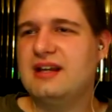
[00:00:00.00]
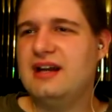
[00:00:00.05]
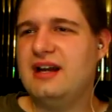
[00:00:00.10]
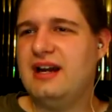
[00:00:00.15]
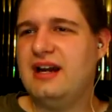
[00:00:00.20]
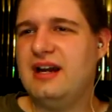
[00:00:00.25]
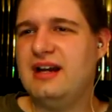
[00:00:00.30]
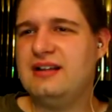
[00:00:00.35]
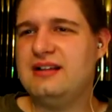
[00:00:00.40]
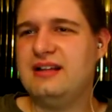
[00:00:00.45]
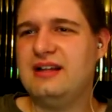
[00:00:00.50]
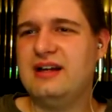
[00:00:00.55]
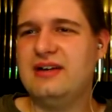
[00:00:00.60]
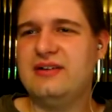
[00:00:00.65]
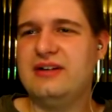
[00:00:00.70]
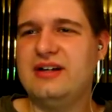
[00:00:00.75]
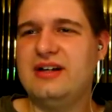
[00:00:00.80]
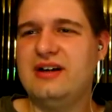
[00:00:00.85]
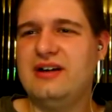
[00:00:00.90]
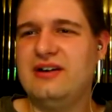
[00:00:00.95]
And there
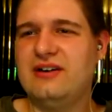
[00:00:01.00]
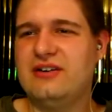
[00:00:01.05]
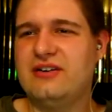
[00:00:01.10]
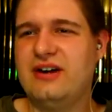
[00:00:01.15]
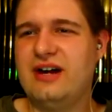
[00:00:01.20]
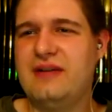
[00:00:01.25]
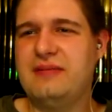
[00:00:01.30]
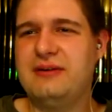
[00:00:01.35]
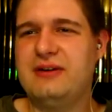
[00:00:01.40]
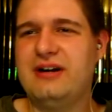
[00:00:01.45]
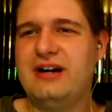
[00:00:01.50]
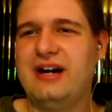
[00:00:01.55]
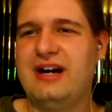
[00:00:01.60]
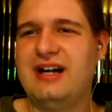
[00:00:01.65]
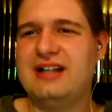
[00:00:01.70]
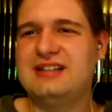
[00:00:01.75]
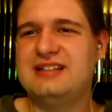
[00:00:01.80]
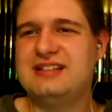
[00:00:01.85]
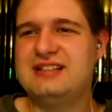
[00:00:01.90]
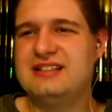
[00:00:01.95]
we go. Grab your
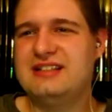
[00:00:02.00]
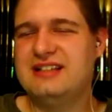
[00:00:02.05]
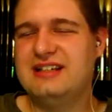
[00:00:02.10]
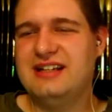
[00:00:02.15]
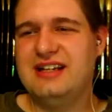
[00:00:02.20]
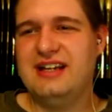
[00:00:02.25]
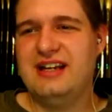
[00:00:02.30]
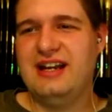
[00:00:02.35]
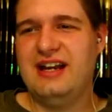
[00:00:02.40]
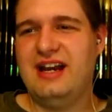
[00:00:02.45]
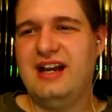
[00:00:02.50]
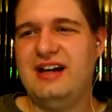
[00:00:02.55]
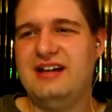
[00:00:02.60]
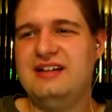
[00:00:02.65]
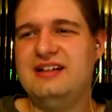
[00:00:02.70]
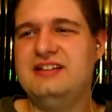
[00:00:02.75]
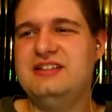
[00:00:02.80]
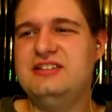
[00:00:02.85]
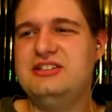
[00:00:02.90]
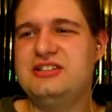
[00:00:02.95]
hats
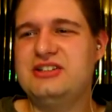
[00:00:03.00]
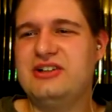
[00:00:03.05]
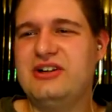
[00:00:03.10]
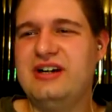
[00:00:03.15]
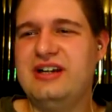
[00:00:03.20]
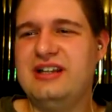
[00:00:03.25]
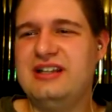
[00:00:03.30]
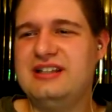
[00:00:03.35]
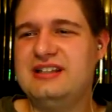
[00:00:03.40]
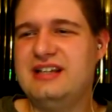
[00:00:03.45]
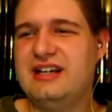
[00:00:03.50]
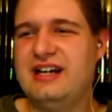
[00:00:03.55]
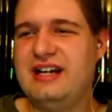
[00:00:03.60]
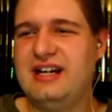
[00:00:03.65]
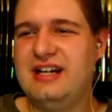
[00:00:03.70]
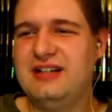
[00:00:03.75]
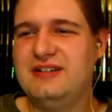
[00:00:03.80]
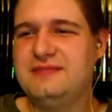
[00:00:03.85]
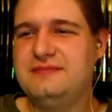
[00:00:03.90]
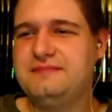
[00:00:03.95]
and enjoy the
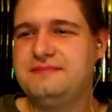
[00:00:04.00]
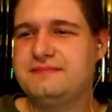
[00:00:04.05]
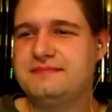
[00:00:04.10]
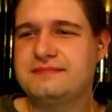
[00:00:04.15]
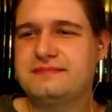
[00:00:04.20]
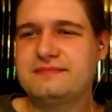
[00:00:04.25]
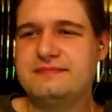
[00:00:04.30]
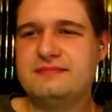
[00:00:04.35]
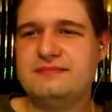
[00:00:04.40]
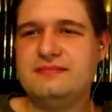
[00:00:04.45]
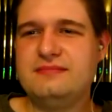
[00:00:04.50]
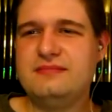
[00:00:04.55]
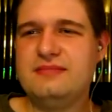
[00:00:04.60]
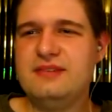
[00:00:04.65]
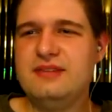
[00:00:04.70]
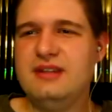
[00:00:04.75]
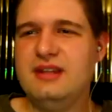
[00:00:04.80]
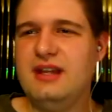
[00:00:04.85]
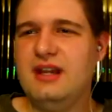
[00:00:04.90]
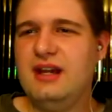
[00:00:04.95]
day.
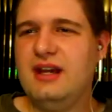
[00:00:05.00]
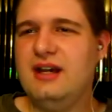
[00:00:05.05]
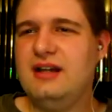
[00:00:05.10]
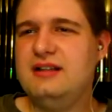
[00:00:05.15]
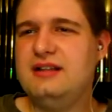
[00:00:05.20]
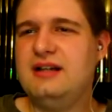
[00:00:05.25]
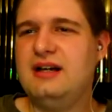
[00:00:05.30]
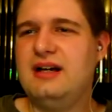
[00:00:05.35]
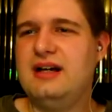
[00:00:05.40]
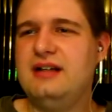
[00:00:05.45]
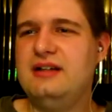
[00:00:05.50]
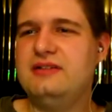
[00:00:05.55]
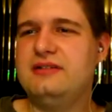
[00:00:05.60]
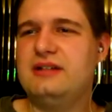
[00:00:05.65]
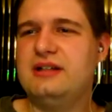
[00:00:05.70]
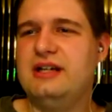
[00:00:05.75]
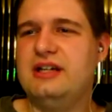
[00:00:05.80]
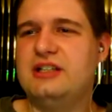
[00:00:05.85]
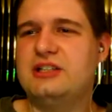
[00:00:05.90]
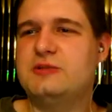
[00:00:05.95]
And uh, I didn't
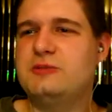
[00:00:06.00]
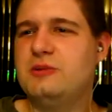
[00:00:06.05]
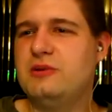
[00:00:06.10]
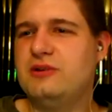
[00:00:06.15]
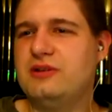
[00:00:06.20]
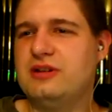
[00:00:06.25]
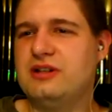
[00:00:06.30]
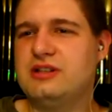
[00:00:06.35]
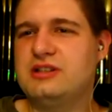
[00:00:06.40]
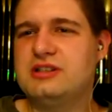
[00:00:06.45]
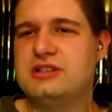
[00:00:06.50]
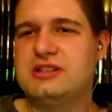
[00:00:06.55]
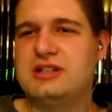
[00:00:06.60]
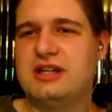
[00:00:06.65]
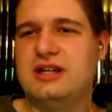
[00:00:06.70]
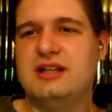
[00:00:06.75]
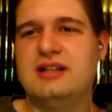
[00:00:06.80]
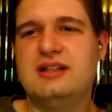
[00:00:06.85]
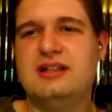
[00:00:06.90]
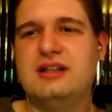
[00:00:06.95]
really explore this
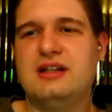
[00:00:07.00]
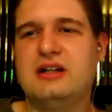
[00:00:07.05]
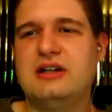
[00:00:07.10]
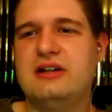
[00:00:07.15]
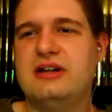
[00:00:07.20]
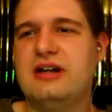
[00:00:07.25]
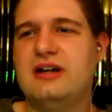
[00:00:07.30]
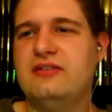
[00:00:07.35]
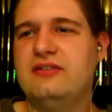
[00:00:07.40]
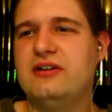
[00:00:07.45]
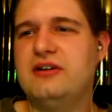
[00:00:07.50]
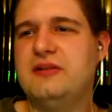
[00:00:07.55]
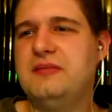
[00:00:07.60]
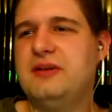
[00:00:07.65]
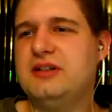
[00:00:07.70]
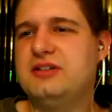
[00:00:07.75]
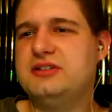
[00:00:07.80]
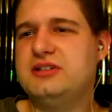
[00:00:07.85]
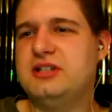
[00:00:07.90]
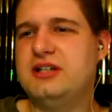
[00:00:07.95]
uh, little area very
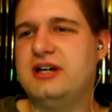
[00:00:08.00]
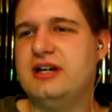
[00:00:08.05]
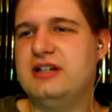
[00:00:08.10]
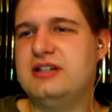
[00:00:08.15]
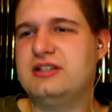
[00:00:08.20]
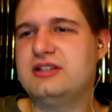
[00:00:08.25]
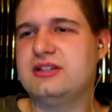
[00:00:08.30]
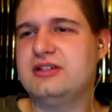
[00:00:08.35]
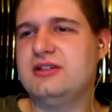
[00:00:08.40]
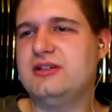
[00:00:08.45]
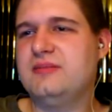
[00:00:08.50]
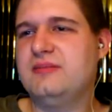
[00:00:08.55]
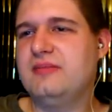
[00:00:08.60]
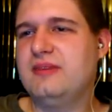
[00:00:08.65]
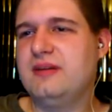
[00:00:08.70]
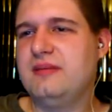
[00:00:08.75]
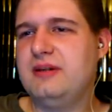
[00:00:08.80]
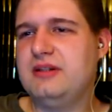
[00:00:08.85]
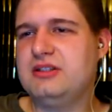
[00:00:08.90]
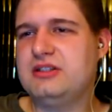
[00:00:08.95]
much, did I? So
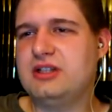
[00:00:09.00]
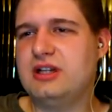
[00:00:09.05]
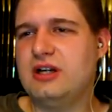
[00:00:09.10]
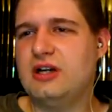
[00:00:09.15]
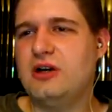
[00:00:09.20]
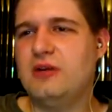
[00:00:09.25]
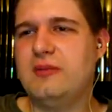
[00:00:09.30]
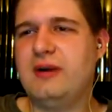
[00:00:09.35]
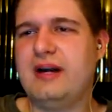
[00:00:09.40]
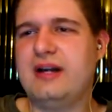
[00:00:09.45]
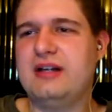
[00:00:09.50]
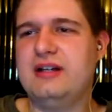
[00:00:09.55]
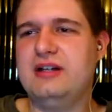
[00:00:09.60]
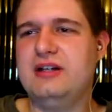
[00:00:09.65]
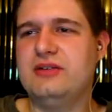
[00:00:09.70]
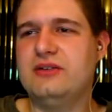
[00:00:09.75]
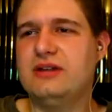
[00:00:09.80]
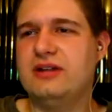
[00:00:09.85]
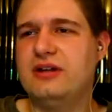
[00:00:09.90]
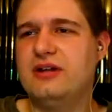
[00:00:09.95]
I'm just going to go back in
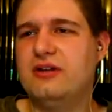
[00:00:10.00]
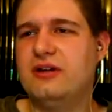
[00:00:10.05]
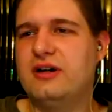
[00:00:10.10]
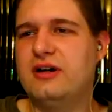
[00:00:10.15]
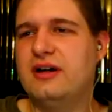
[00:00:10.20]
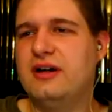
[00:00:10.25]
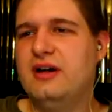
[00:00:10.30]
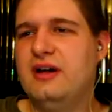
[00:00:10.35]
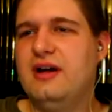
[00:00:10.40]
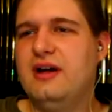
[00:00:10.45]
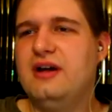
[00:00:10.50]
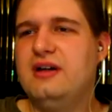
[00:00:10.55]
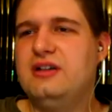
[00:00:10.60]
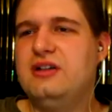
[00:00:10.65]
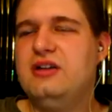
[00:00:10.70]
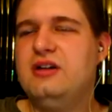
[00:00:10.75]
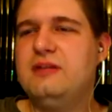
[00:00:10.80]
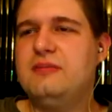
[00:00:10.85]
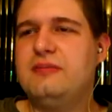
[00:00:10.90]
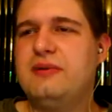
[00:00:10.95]
here really quick.
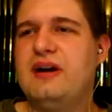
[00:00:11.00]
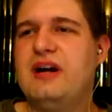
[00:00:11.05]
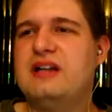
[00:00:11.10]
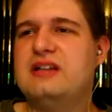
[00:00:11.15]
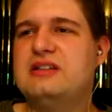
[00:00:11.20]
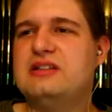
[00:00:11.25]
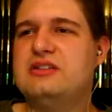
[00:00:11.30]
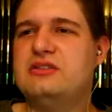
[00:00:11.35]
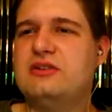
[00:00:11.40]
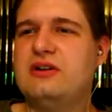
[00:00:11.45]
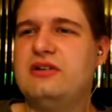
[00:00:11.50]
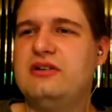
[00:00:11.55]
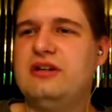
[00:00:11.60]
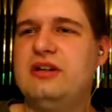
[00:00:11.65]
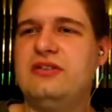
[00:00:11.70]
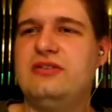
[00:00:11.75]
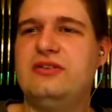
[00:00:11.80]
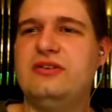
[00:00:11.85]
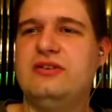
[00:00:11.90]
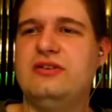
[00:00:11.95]
So you can practice around
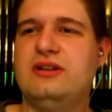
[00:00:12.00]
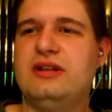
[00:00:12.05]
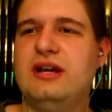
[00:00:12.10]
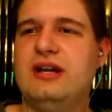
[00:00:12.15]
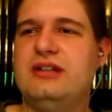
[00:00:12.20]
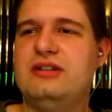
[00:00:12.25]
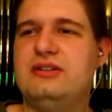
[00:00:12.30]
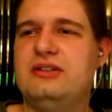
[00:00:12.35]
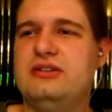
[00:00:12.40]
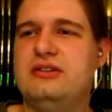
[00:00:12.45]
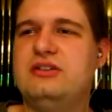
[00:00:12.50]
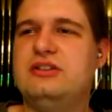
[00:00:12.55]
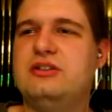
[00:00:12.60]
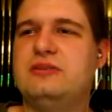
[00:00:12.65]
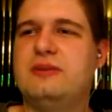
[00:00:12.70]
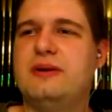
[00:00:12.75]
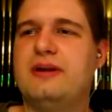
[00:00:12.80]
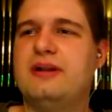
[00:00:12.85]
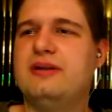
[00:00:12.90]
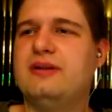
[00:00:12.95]
here if you would like to, which
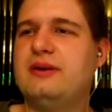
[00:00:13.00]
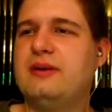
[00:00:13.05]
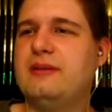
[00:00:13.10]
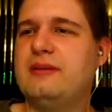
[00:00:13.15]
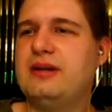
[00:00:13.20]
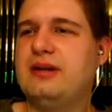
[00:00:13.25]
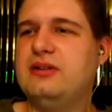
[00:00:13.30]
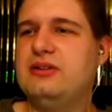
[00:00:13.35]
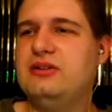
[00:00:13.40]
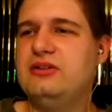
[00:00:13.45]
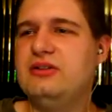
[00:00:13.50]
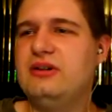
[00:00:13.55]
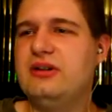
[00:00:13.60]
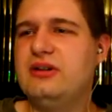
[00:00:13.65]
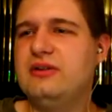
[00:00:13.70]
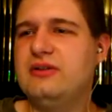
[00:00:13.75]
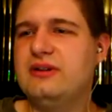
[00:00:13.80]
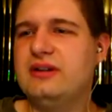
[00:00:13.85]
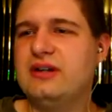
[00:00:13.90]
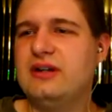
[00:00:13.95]
is probably what I'm going to do
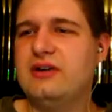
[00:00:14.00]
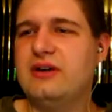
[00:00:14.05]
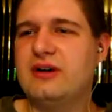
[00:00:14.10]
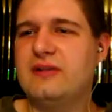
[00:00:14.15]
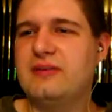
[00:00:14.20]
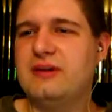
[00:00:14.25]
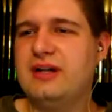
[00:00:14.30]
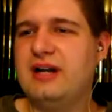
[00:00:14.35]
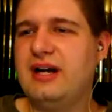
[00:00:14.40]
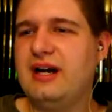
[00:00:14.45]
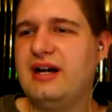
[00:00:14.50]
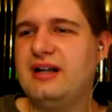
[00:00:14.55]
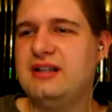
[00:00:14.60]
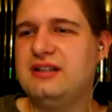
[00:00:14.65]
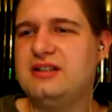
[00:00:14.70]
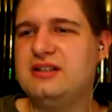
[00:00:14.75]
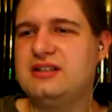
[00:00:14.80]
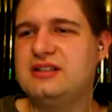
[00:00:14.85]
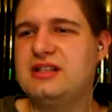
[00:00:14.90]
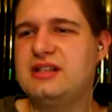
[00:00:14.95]
here really quick. But yeah,
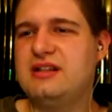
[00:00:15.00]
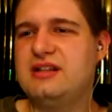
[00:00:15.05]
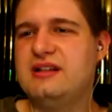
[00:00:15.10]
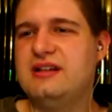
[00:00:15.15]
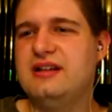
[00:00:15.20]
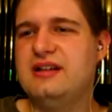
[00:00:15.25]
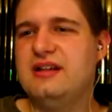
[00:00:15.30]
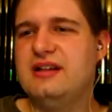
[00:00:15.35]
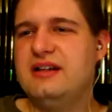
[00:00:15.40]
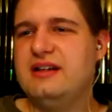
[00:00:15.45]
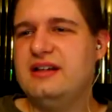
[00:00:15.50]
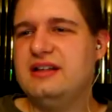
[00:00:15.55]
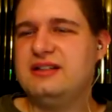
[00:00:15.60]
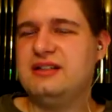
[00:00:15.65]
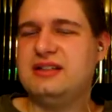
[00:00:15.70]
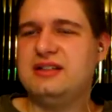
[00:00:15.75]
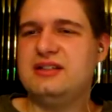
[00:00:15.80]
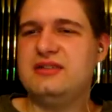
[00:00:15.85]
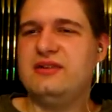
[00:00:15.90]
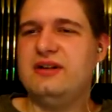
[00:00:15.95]
this isn't
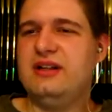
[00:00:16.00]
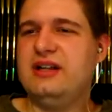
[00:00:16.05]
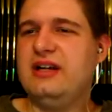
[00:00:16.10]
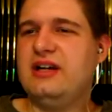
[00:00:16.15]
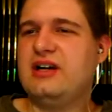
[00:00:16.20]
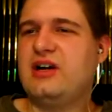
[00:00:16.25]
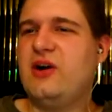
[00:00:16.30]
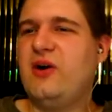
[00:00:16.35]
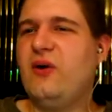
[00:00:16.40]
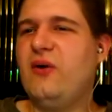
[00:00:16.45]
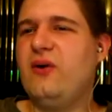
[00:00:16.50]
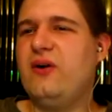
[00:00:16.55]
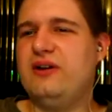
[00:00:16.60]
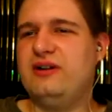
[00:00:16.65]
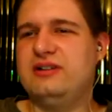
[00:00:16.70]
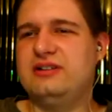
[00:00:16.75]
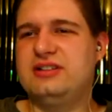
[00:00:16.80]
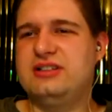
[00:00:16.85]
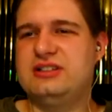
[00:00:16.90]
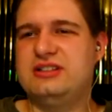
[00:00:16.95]
this isn't really a
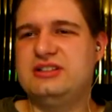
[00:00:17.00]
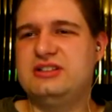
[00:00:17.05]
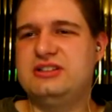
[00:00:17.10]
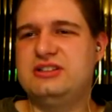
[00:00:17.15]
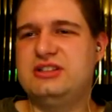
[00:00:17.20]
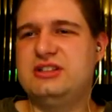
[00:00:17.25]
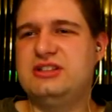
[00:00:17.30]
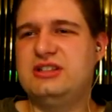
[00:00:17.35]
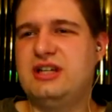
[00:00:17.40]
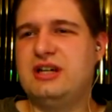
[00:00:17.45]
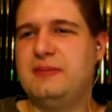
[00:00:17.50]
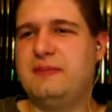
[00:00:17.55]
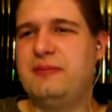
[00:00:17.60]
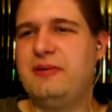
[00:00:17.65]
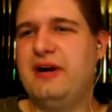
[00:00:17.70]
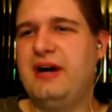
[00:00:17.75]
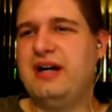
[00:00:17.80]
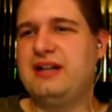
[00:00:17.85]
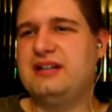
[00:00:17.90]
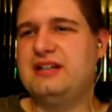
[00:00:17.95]
course. It's it's like a
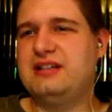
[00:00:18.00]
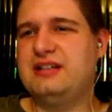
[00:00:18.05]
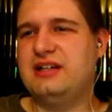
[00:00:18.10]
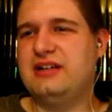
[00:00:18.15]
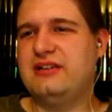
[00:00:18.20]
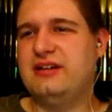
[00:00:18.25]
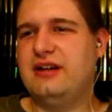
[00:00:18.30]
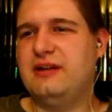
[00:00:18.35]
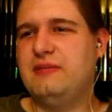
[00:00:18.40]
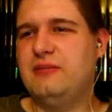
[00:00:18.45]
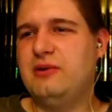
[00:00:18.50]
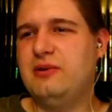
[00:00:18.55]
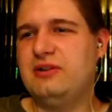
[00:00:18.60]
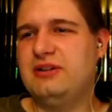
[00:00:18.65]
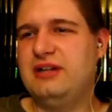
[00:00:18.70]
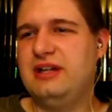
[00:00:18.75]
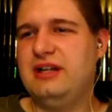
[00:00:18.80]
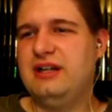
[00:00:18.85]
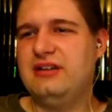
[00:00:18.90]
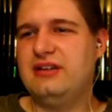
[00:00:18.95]
practice area more
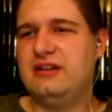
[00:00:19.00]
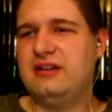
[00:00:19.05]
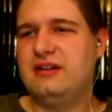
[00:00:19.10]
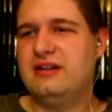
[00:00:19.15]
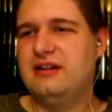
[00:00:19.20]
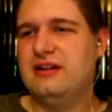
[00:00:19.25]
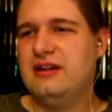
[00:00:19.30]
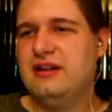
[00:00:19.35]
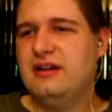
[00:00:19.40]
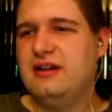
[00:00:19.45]
than anything.